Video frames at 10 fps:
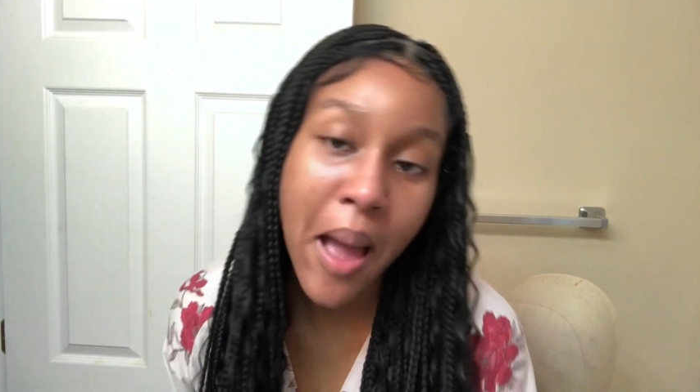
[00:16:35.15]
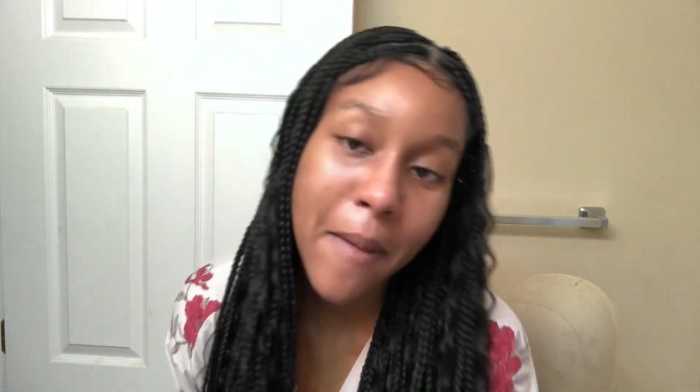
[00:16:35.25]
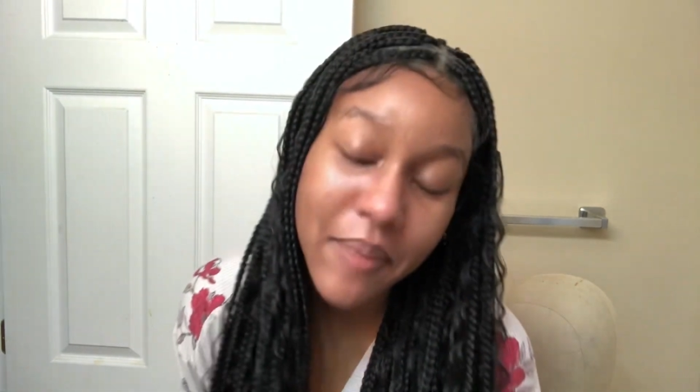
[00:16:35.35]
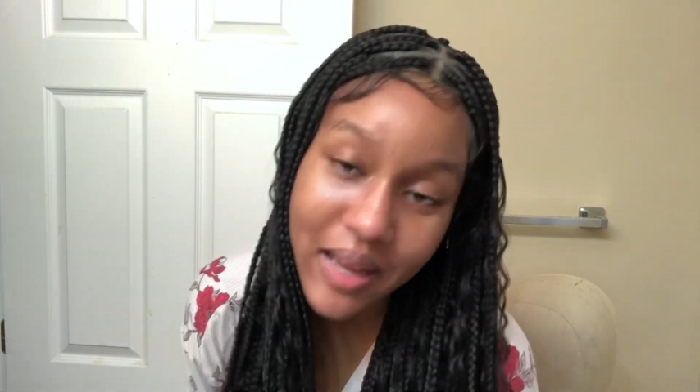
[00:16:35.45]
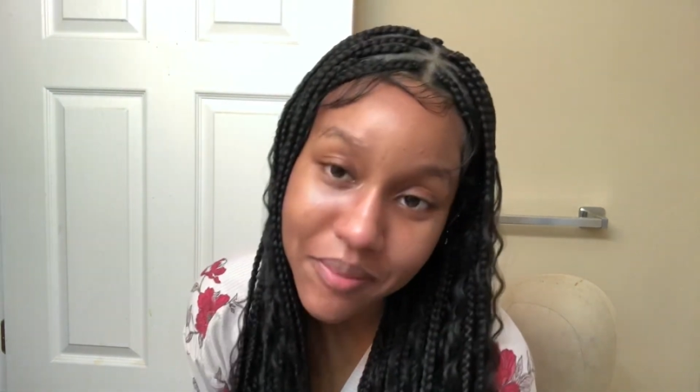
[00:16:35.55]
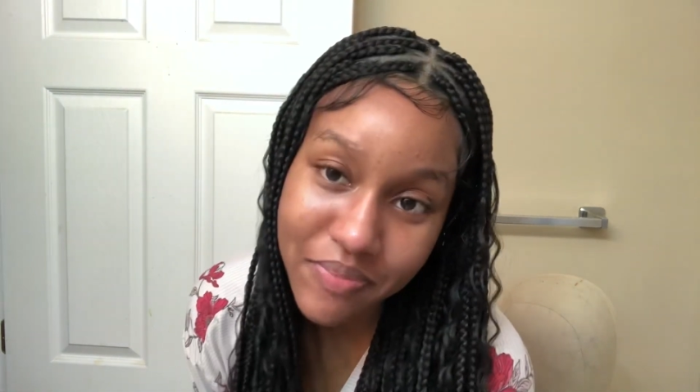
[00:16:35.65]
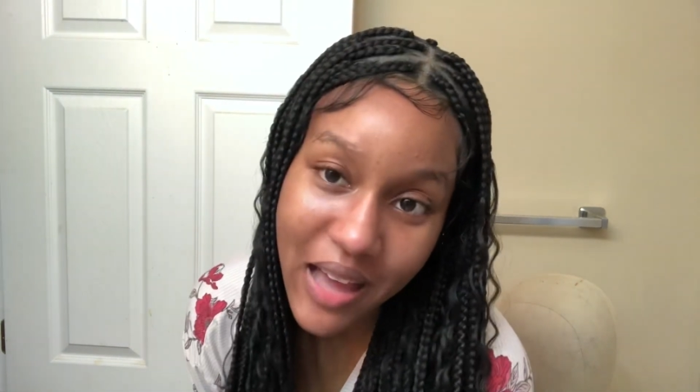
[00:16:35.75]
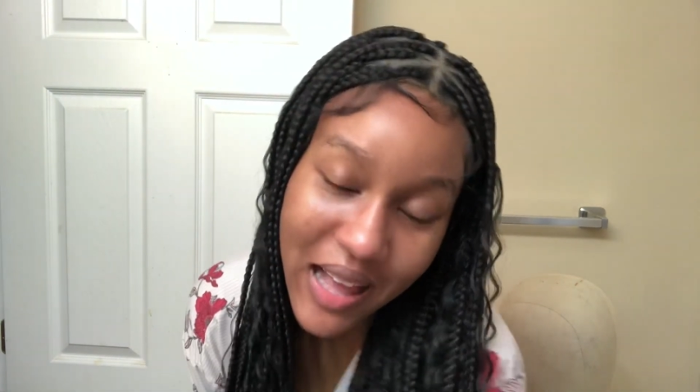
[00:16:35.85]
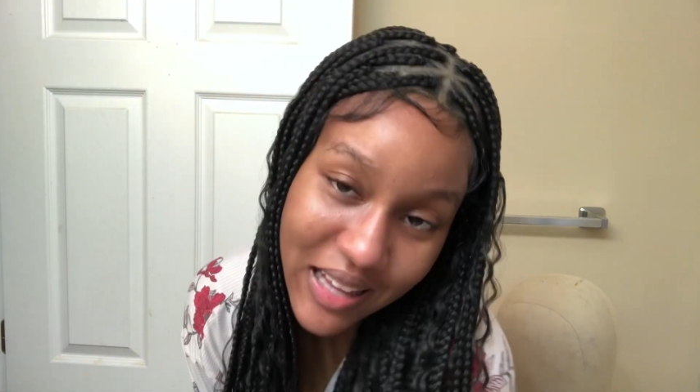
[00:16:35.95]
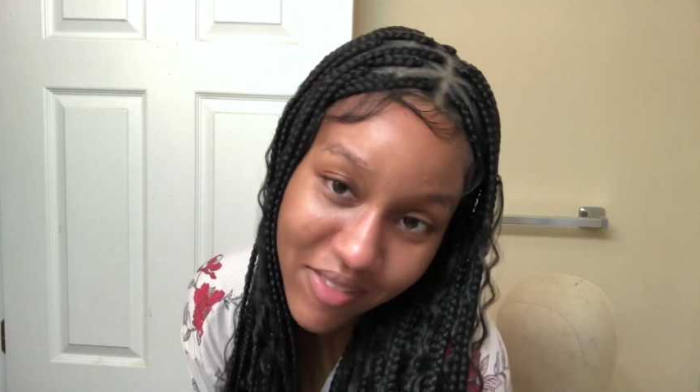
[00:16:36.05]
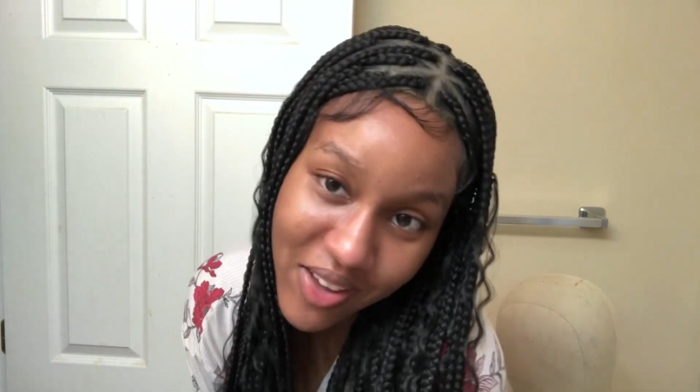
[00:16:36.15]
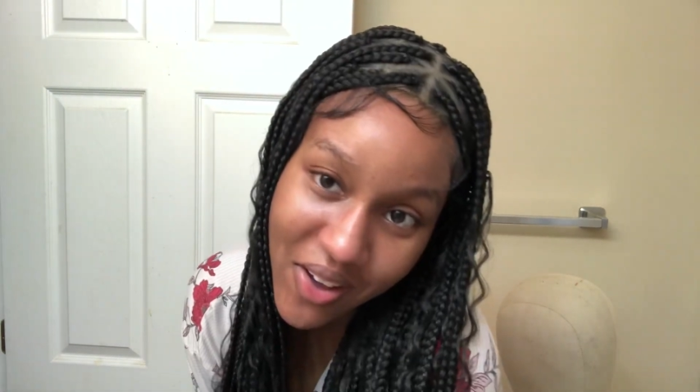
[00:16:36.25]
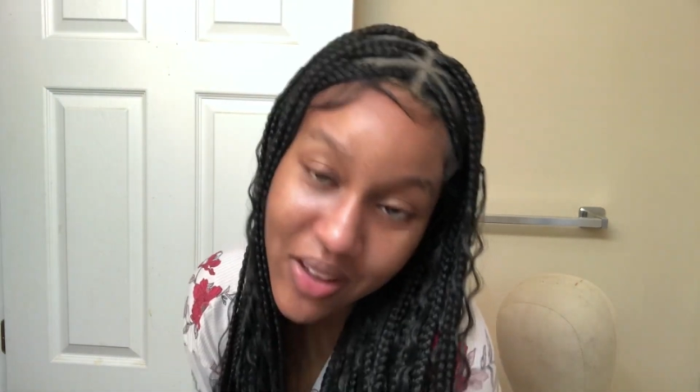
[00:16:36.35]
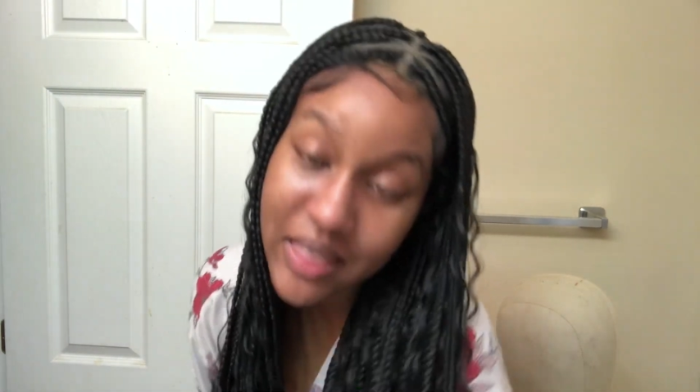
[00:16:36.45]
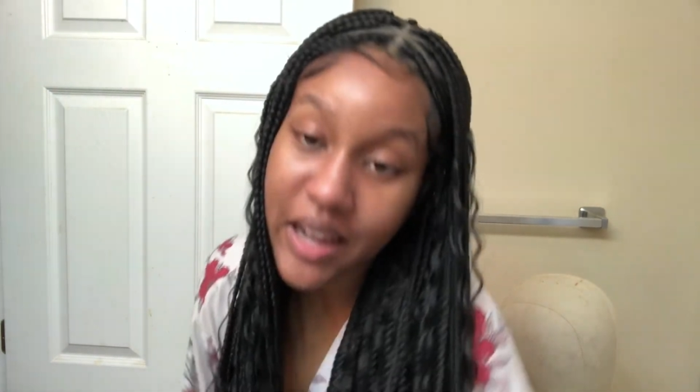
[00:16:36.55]
But I love y'all
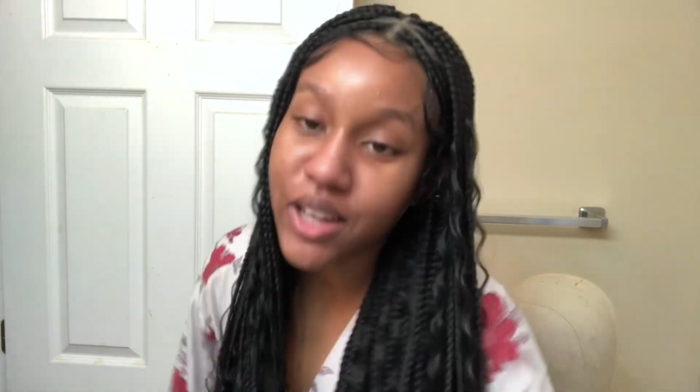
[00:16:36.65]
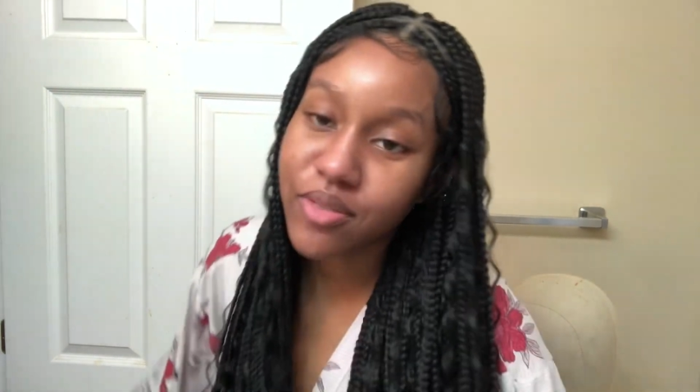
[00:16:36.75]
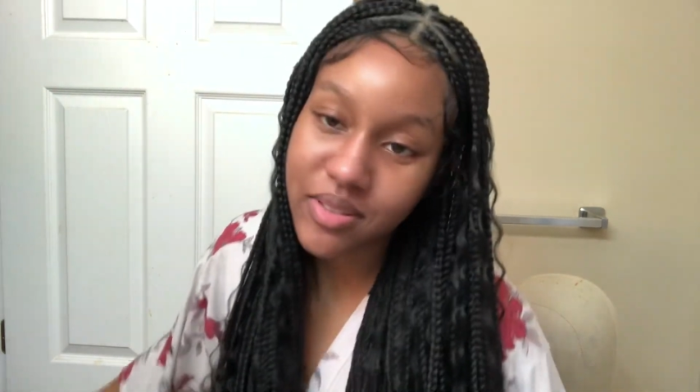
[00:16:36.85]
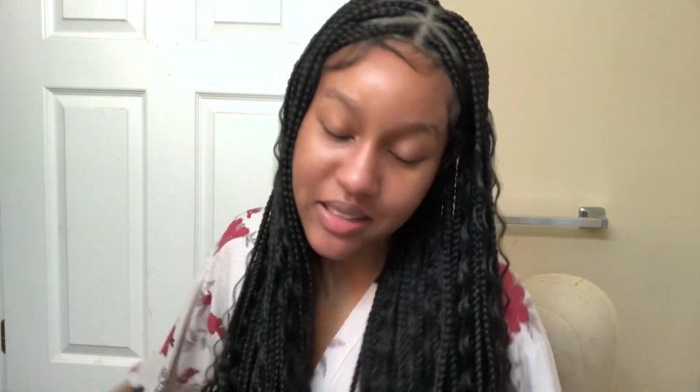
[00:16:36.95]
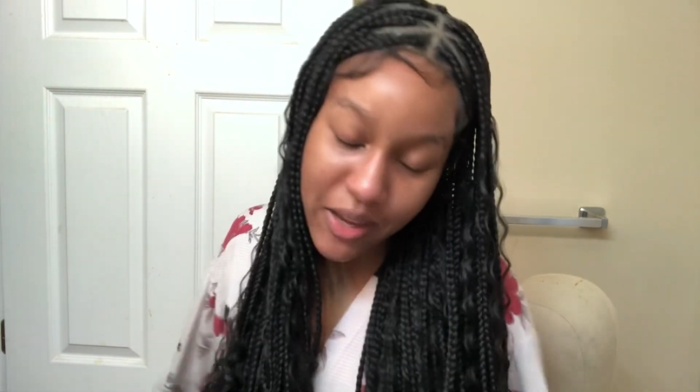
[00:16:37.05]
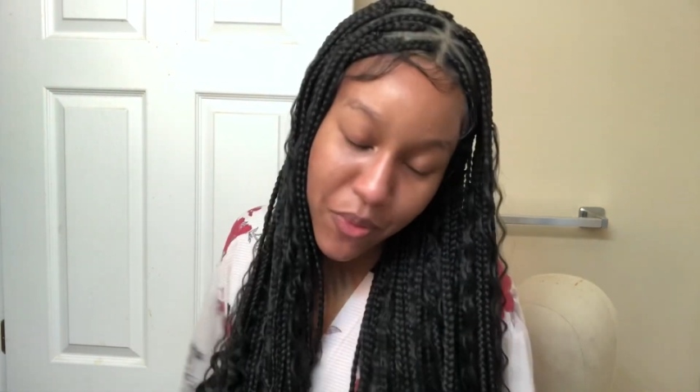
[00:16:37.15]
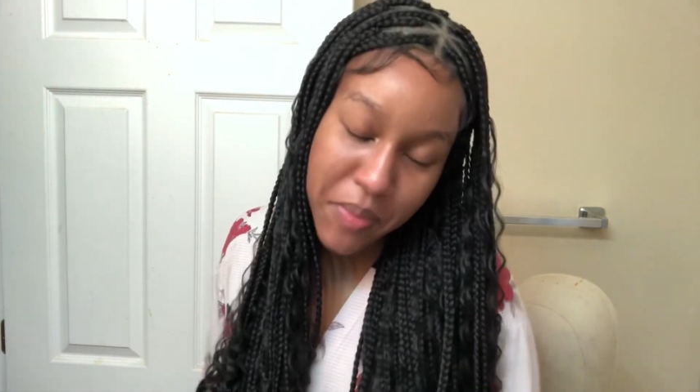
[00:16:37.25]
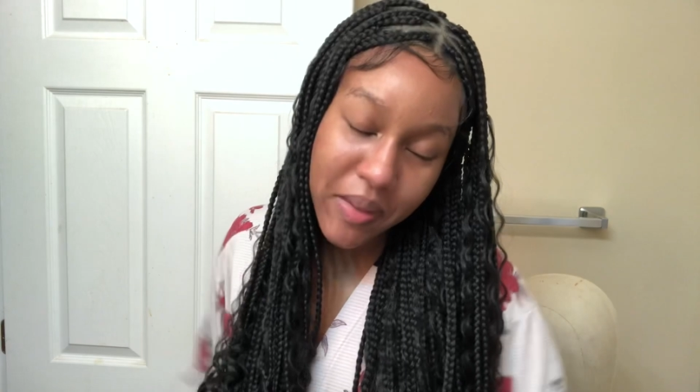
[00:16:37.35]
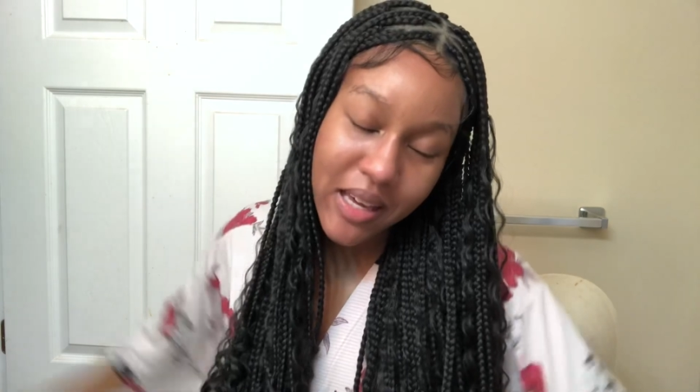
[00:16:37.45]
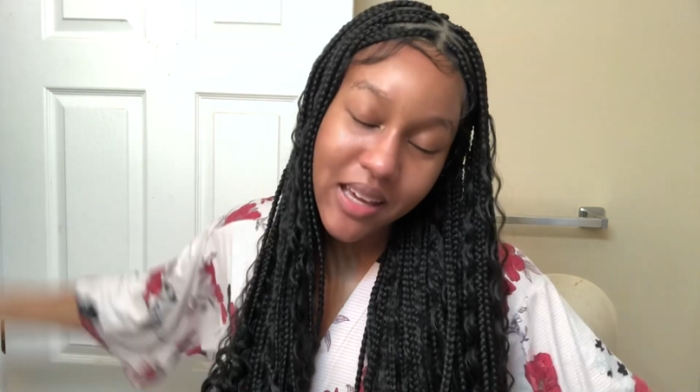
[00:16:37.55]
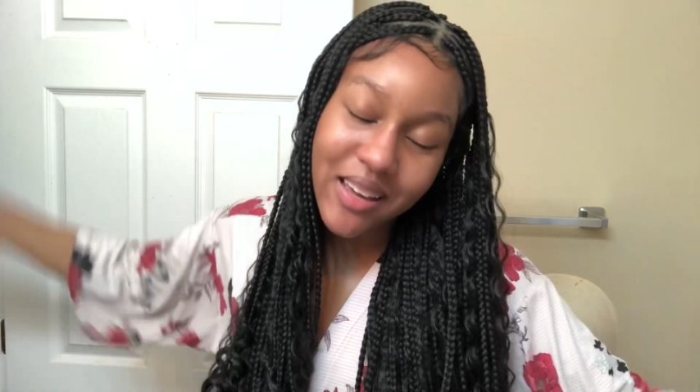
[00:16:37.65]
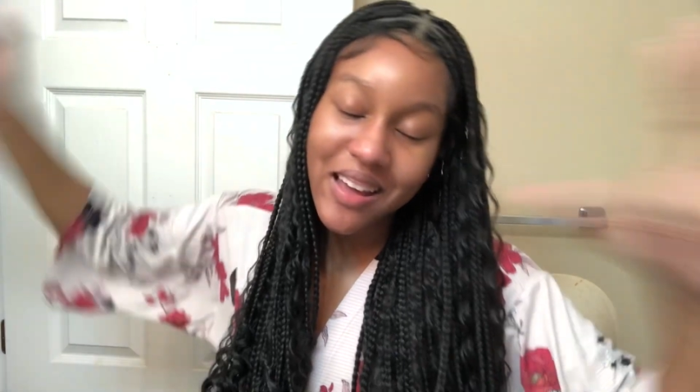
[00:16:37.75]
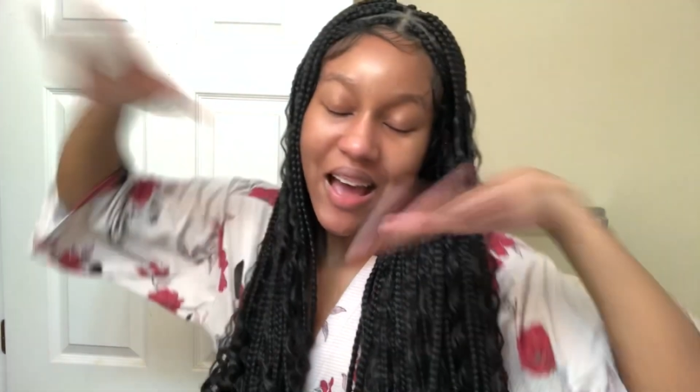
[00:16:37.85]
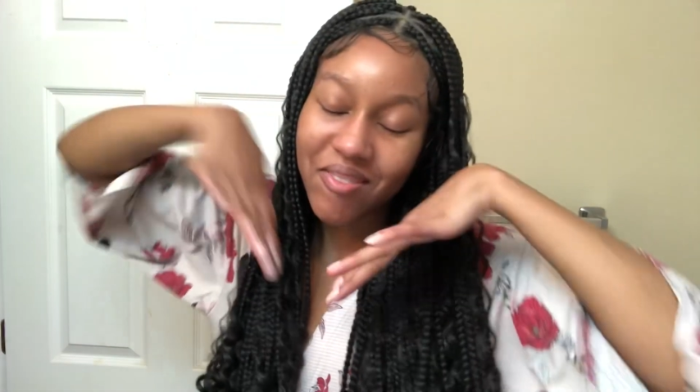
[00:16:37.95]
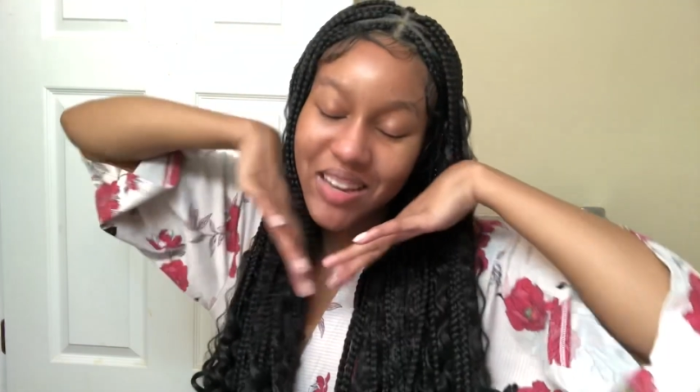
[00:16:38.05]
and thank you for sticking with me.
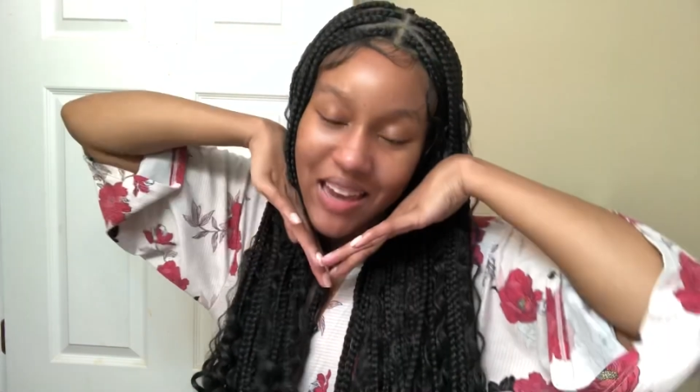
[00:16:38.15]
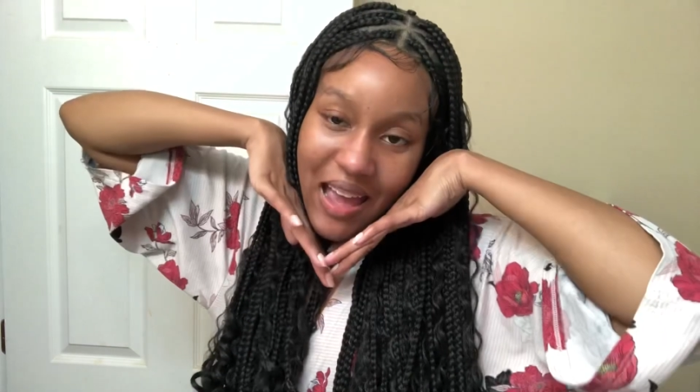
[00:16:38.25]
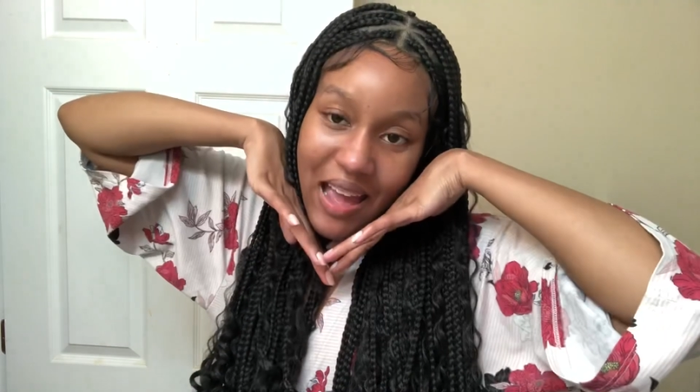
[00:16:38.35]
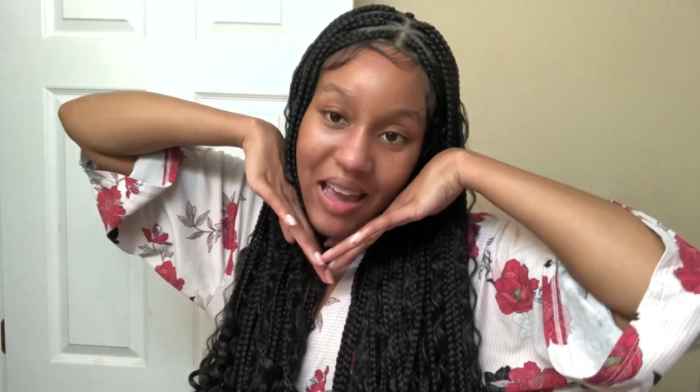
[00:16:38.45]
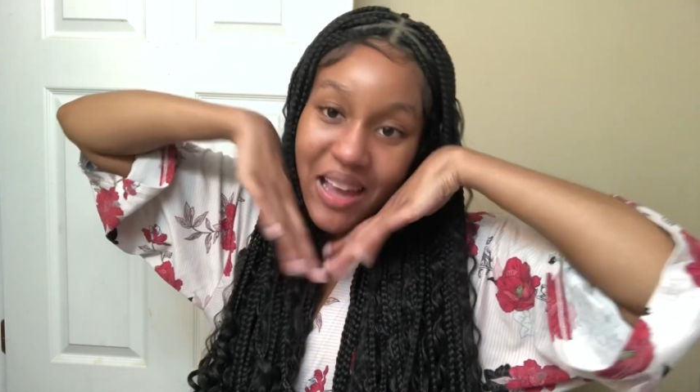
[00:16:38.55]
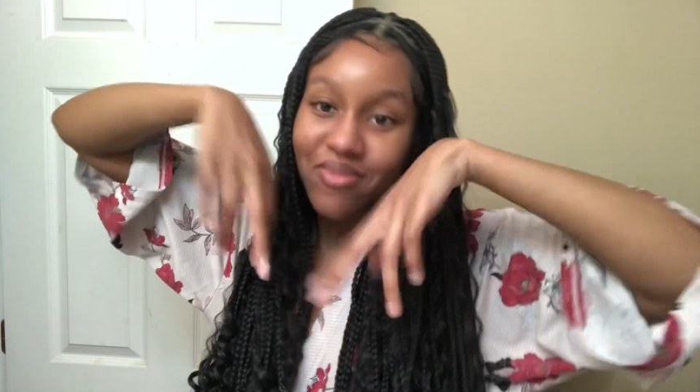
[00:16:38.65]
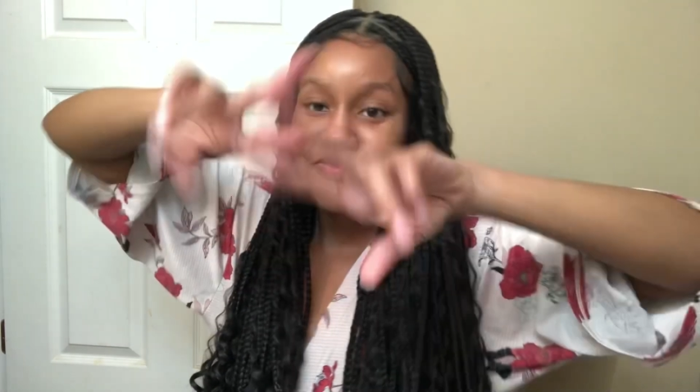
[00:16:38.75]
Have a good day.